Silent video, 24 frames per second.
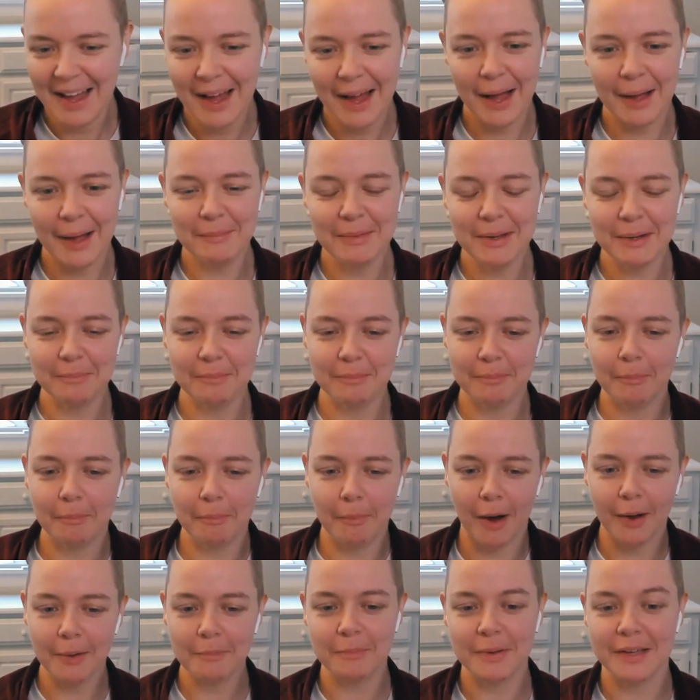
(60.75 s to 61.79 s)
I'm in
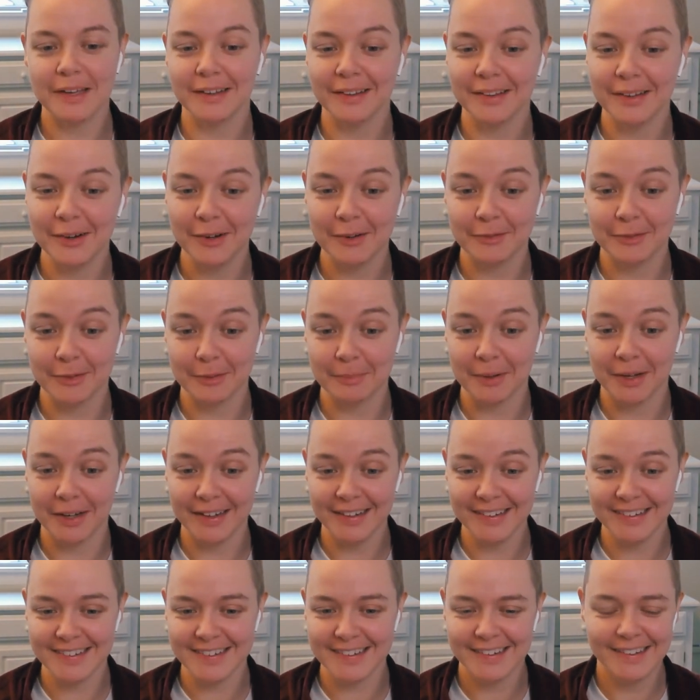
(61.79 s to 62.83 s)
Montpelier,
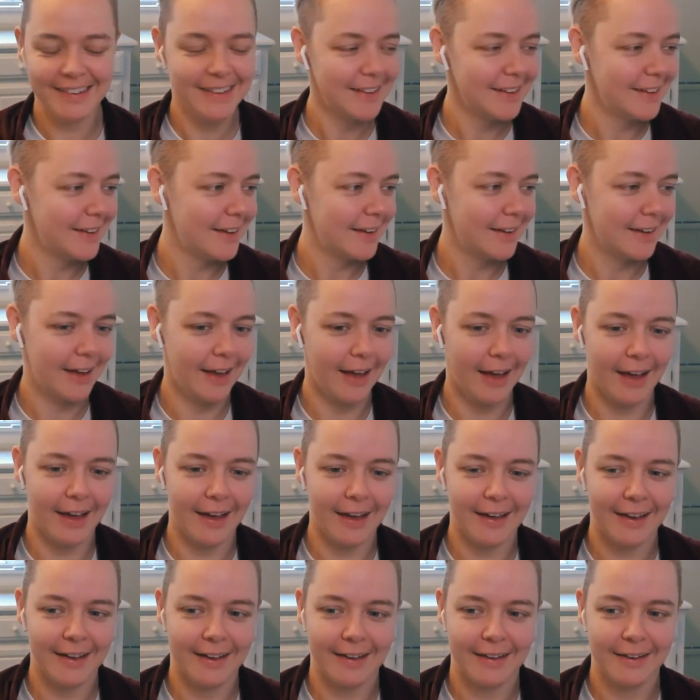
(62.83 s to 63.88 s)
Vermont
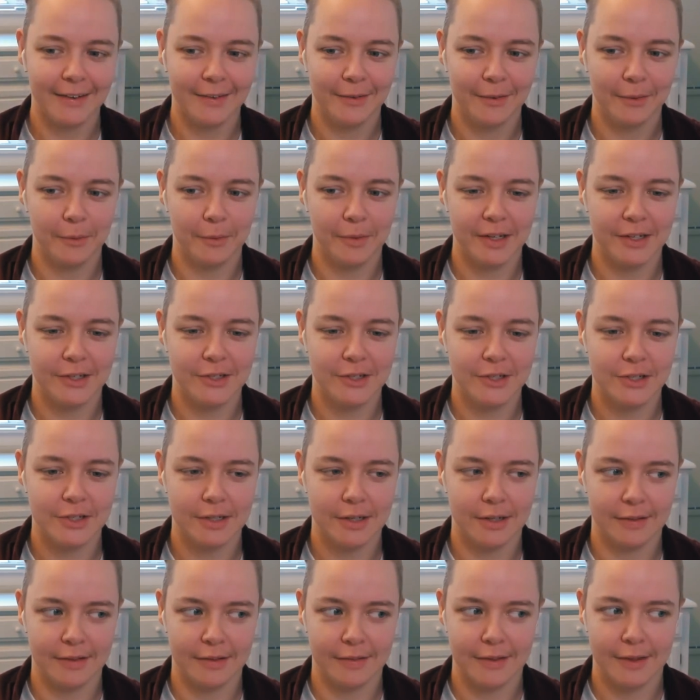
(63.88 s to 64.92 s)
uh, which
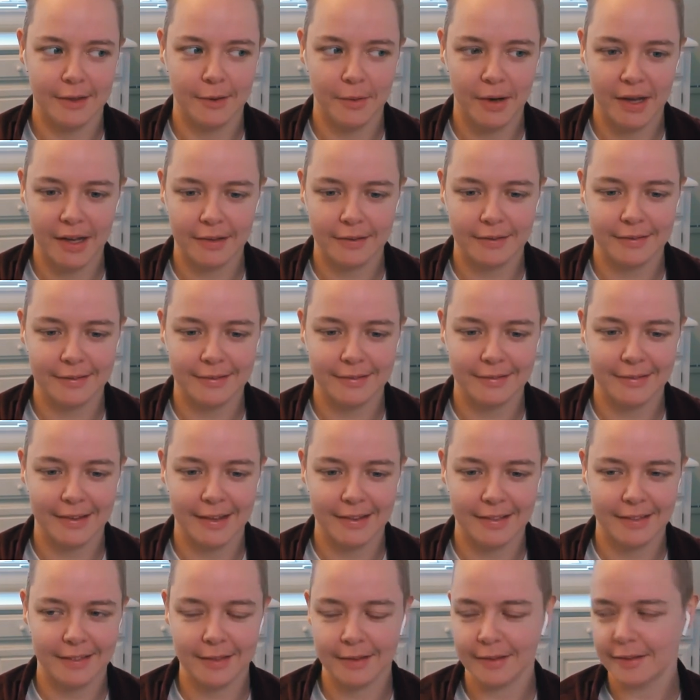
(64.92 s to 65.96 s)
is in the U.S.
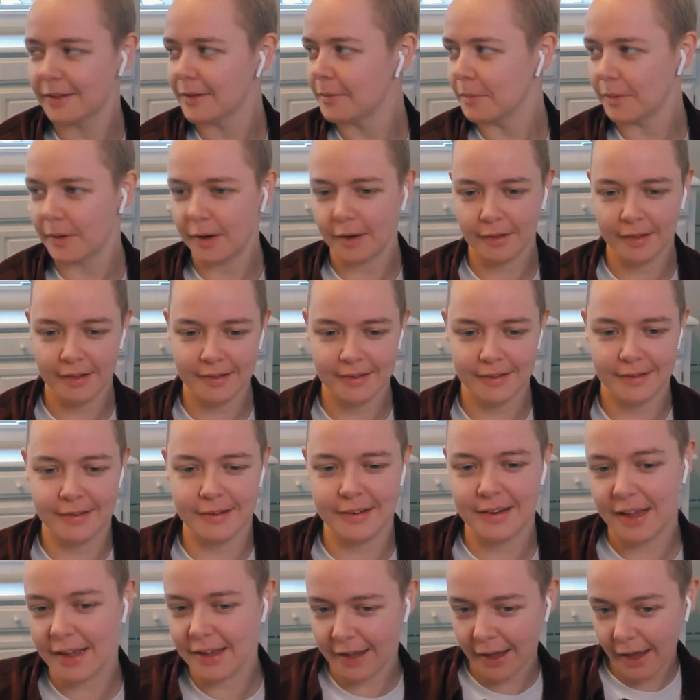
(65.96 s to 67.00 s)
It's the smallest
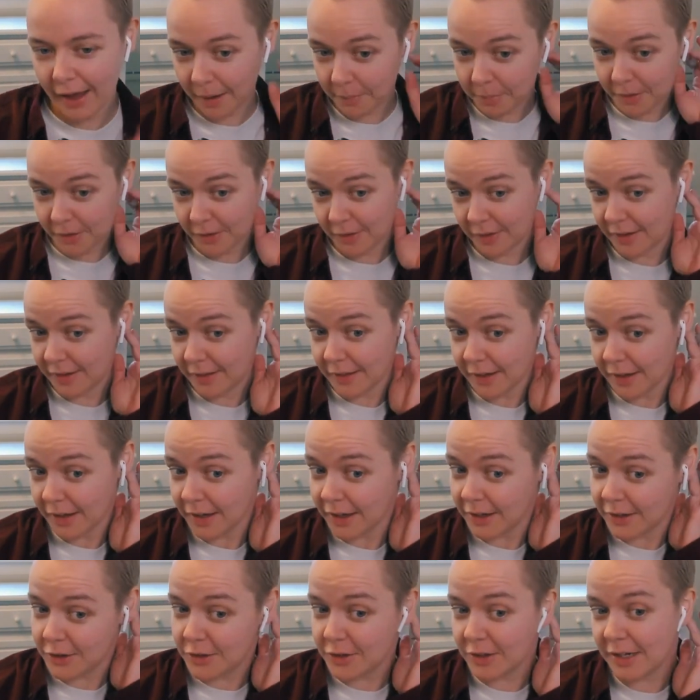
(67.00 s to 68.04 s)
state capital in the
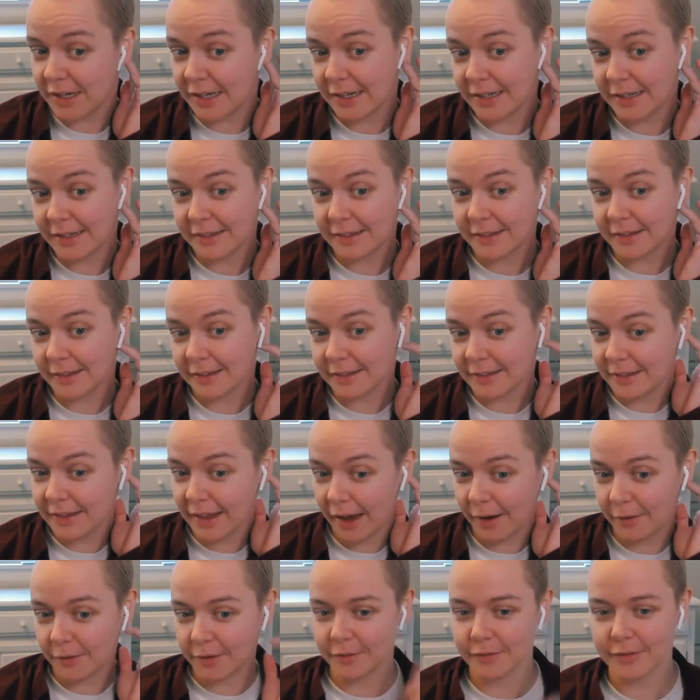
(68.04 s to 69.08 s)
country. It's a
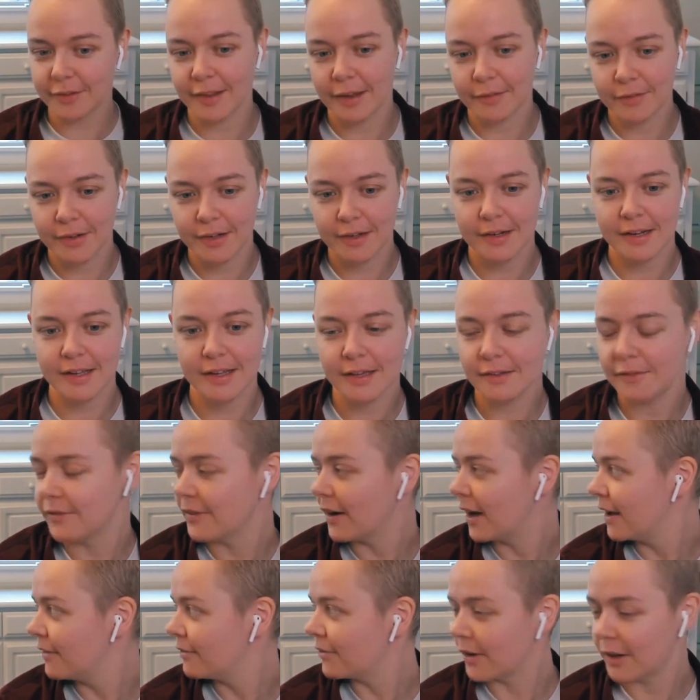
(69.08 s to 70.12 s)
town of
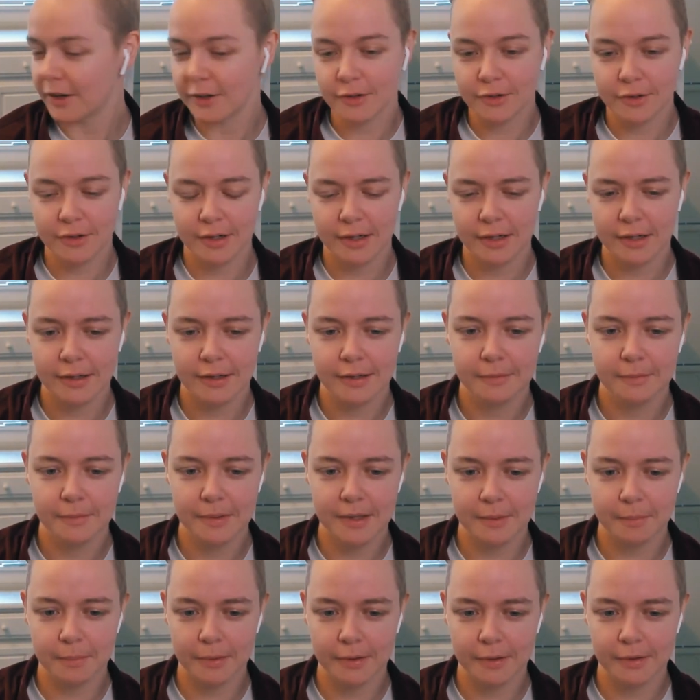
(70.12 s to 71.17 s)
7,500
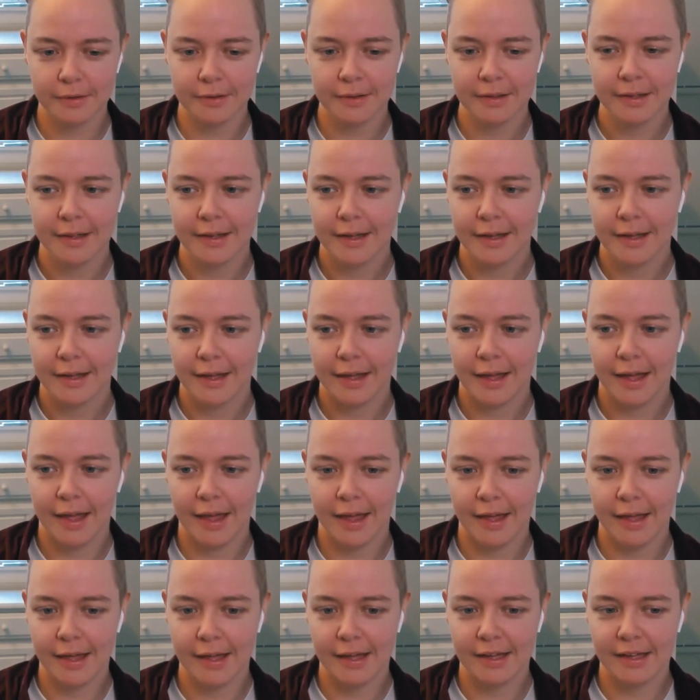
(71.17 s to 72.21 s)
people,
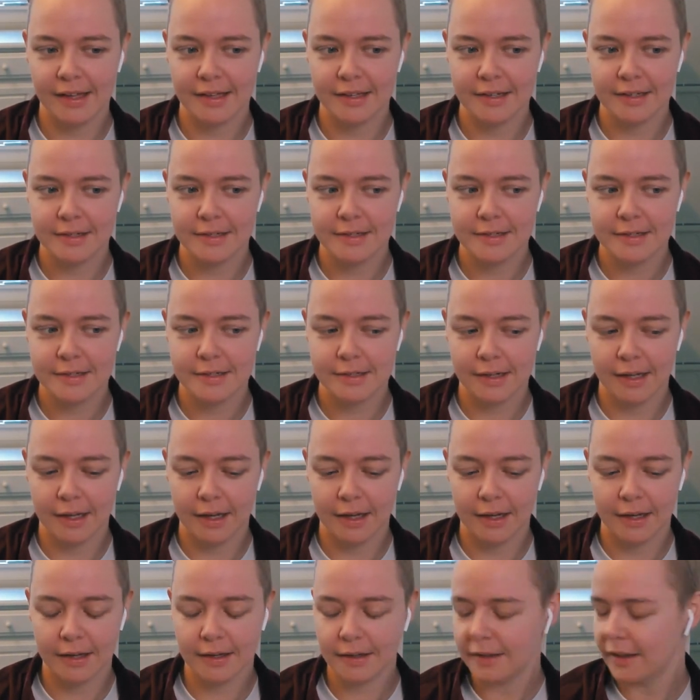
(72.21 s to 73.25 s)
and
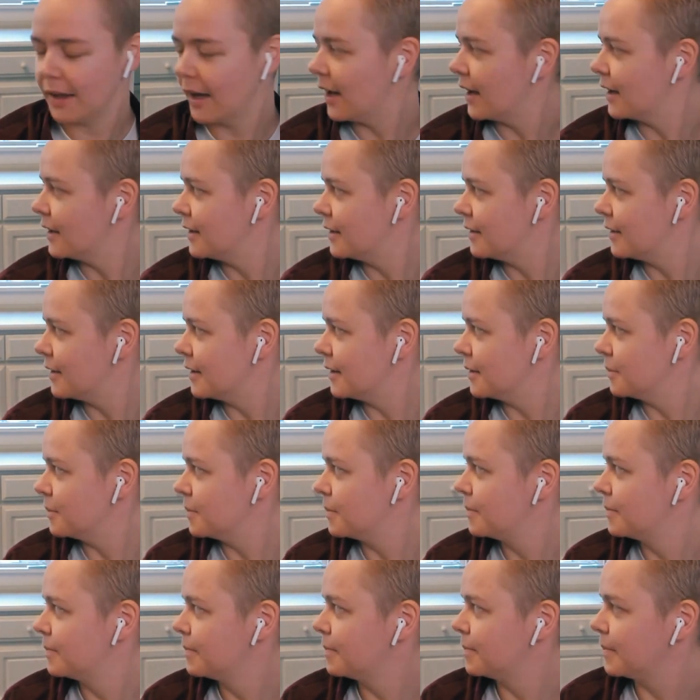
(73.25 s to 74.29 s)
uh, yeah, it's in
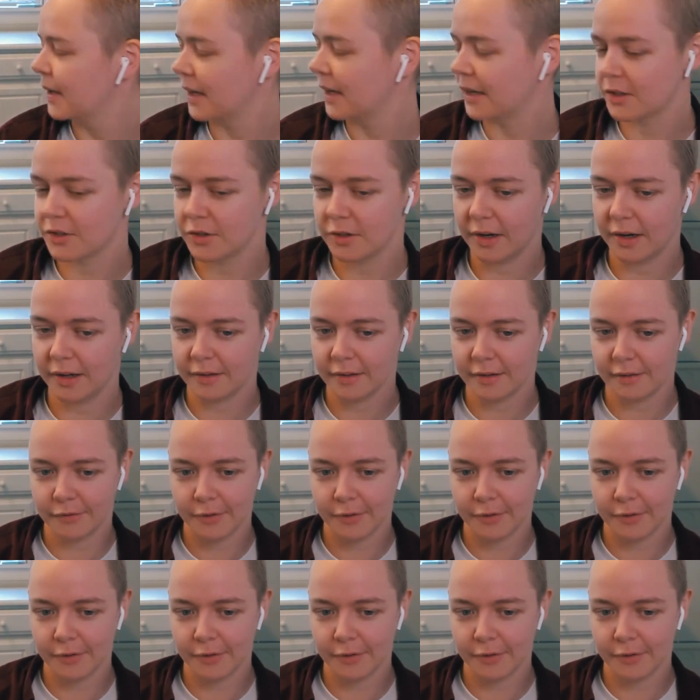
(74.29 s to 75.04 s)
picturesque